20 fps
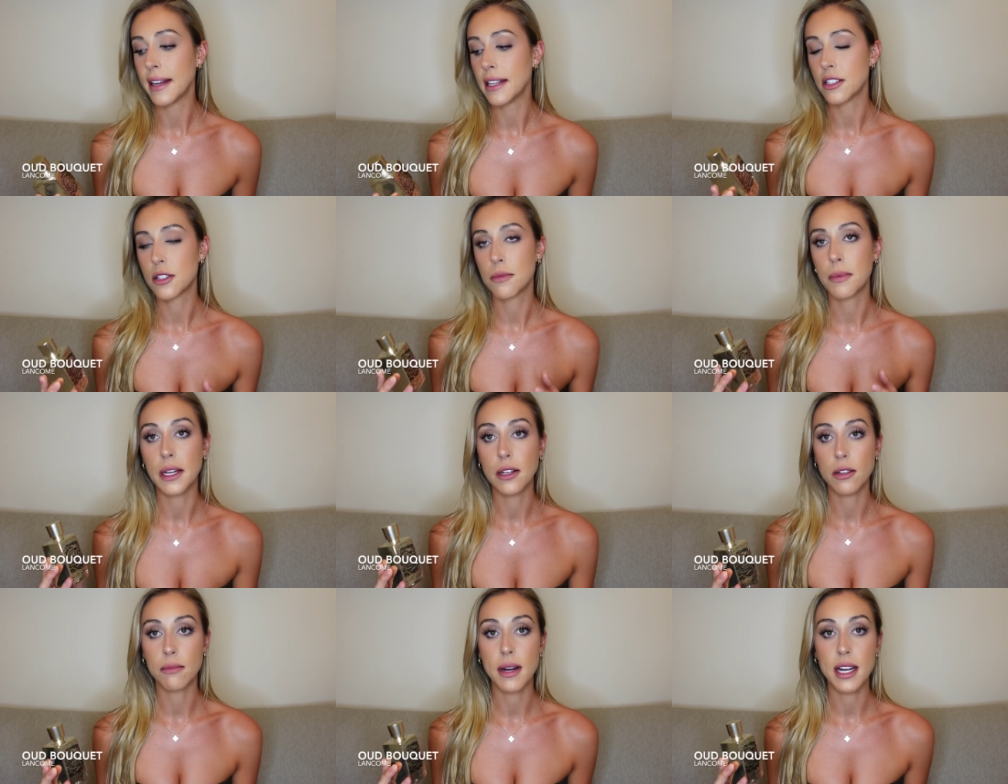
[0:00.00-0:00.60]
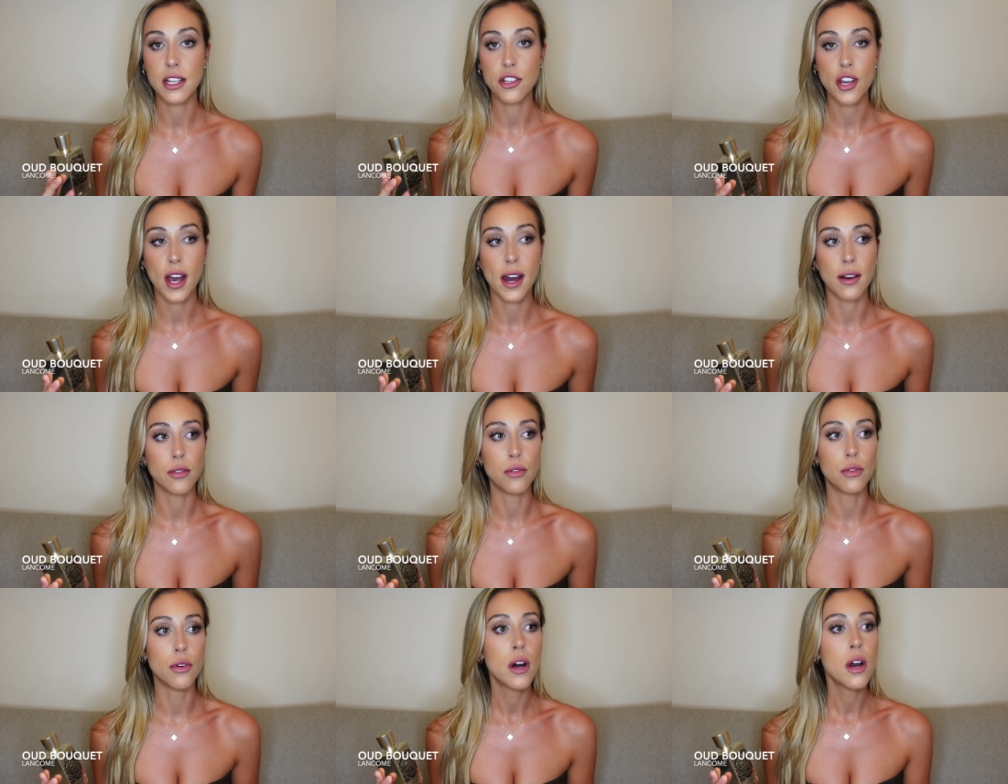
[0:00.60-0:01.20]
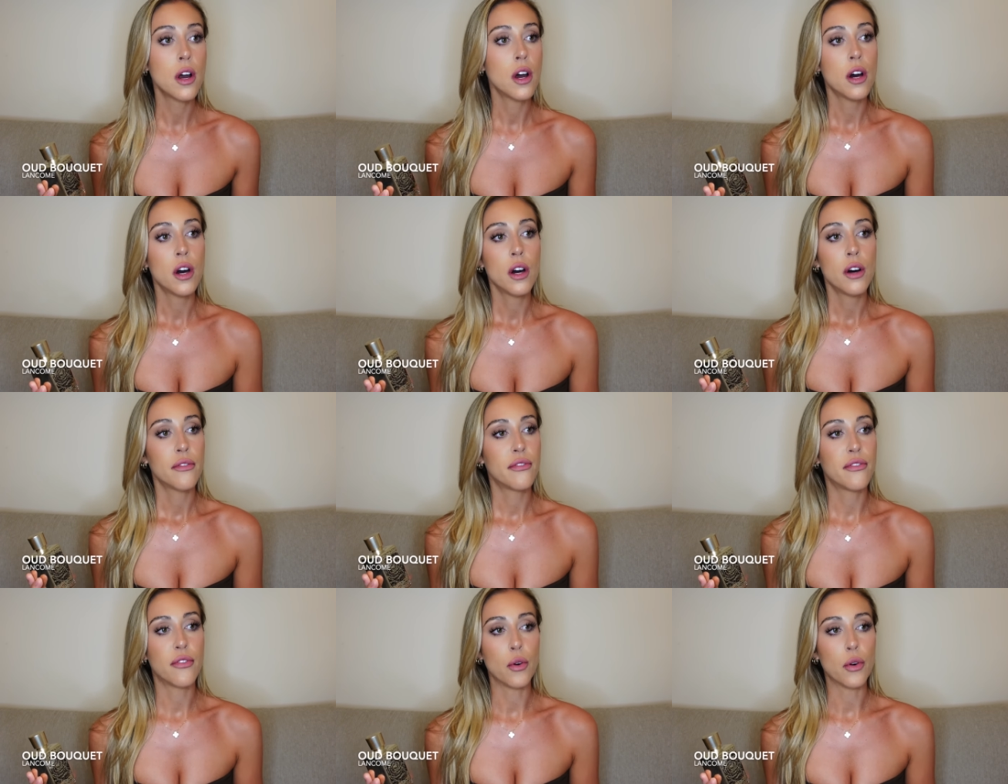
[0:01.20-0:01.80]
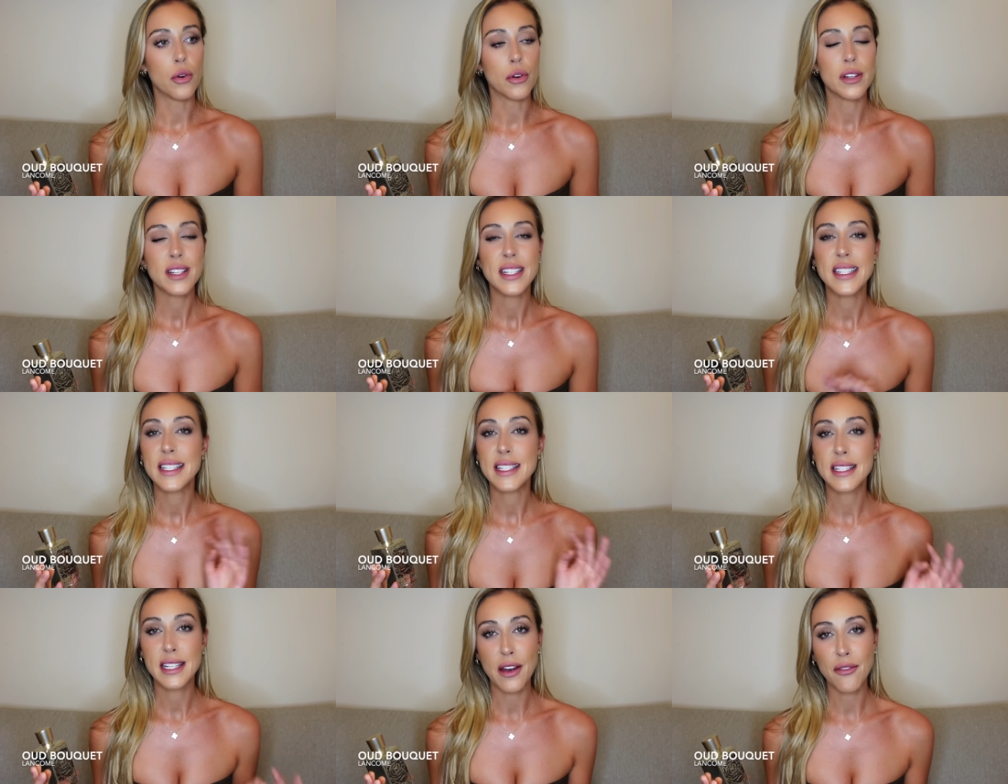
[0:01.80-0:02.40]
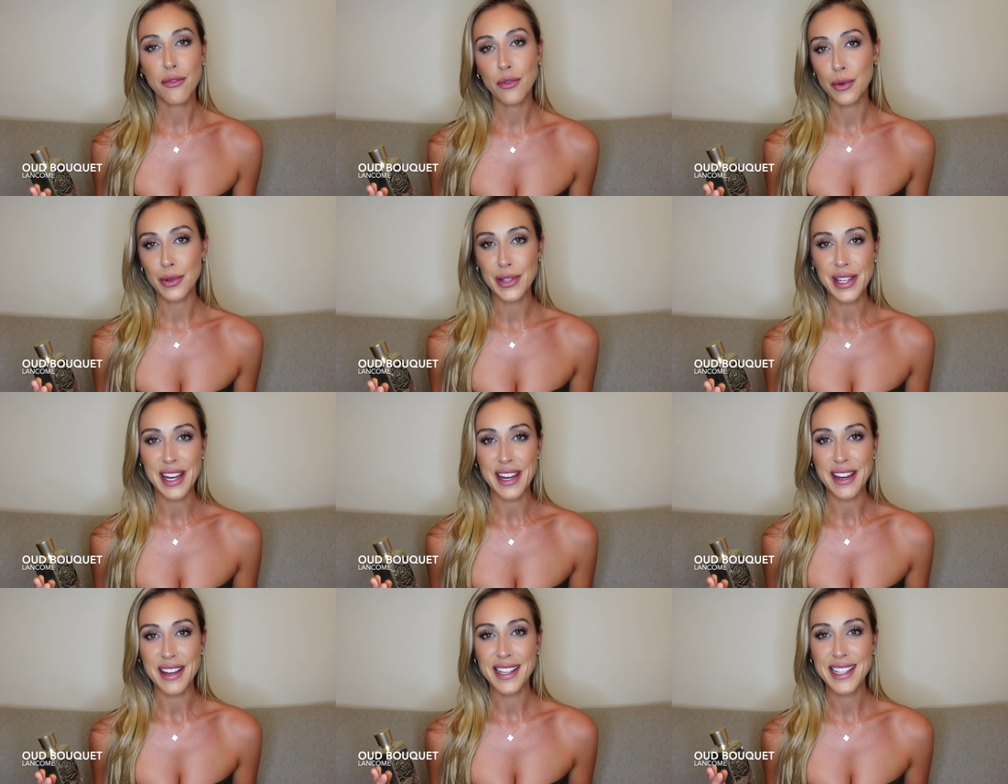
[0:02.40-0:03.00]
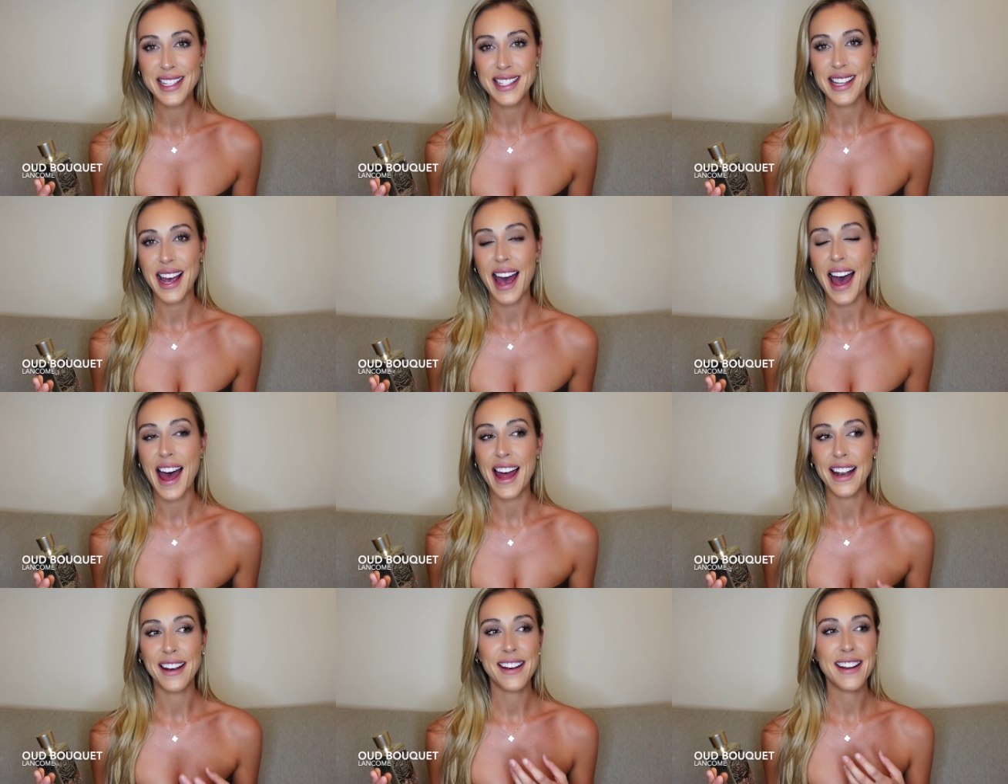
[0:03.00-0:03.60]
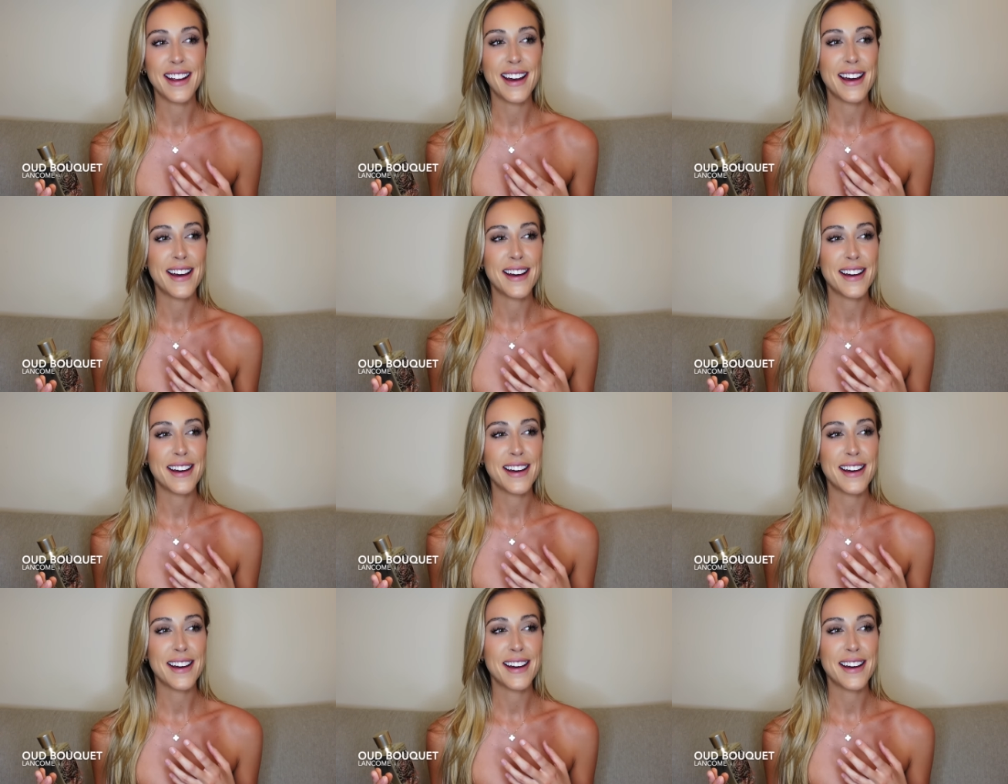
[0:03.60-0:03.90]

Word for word: It's been on my channel for several years, and